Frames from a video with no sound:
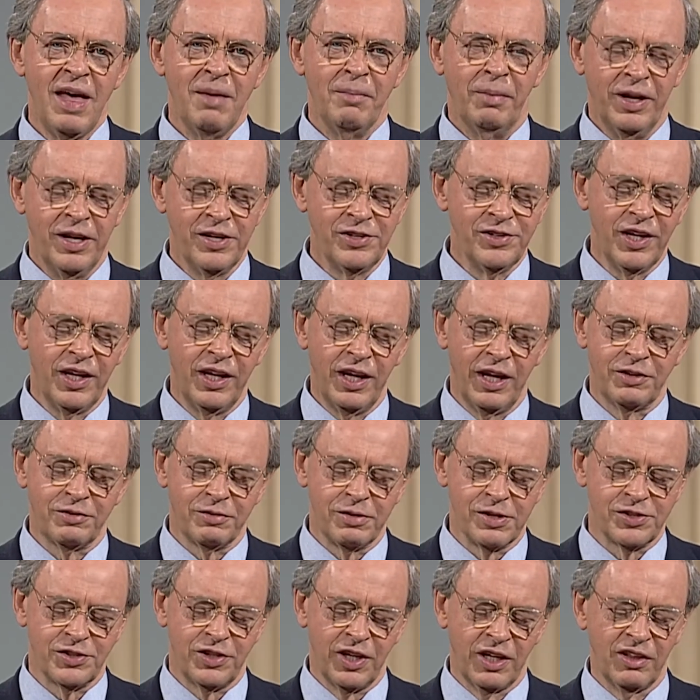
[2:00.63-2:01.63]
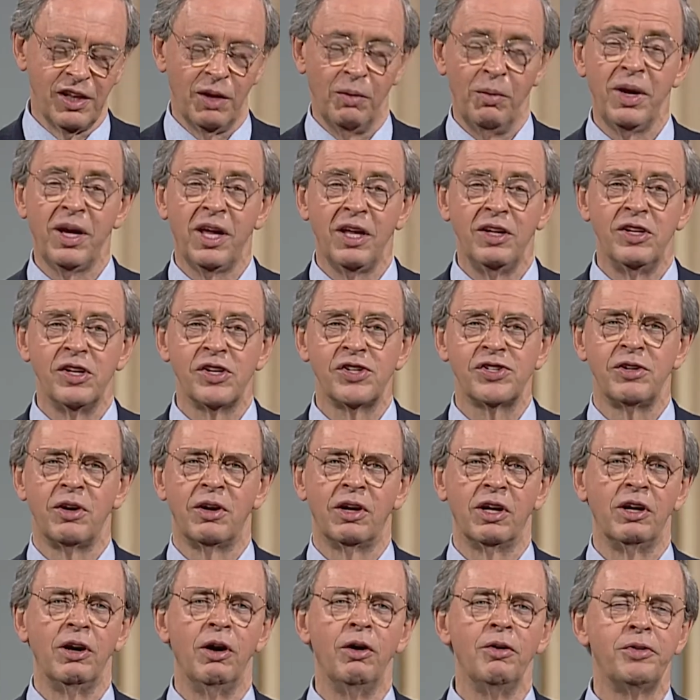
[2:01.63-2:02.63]
But isn't it interesting that we can just
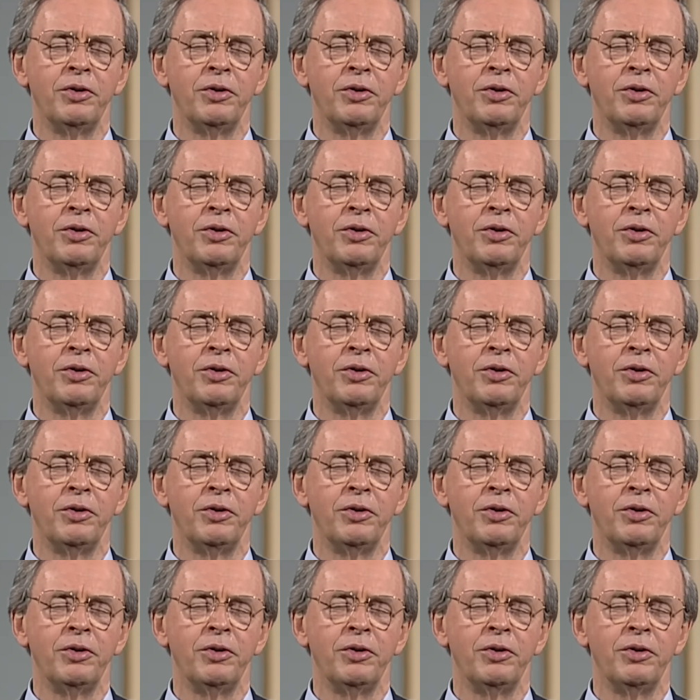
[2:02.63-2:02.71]
sort of go